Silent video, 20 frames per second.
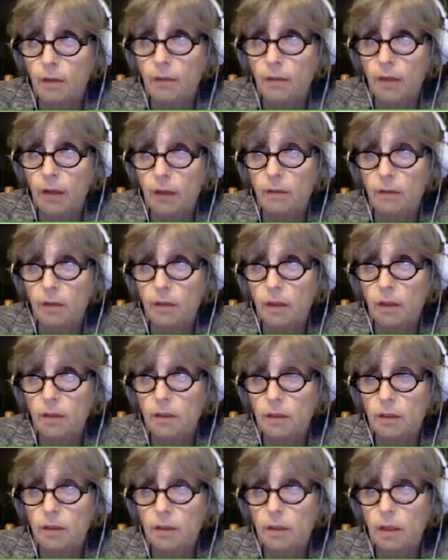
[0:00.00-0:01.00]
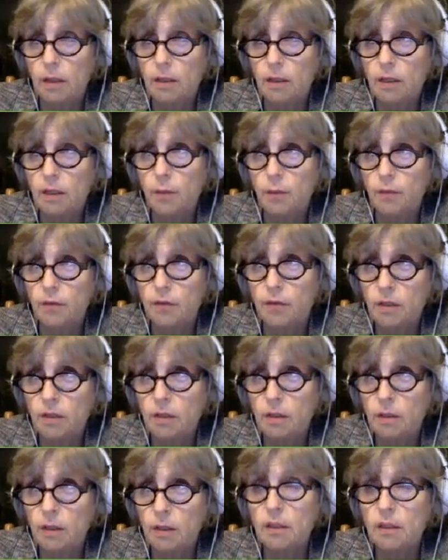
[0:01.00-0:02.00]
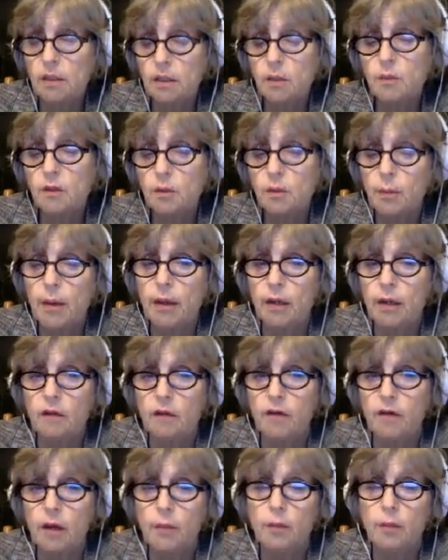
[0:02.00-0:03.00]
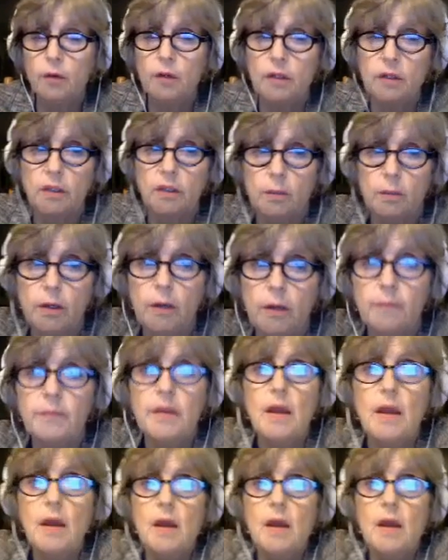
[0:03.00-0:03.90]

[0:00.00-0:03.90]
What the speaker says: and that type of that symptomatic hypoglycemia.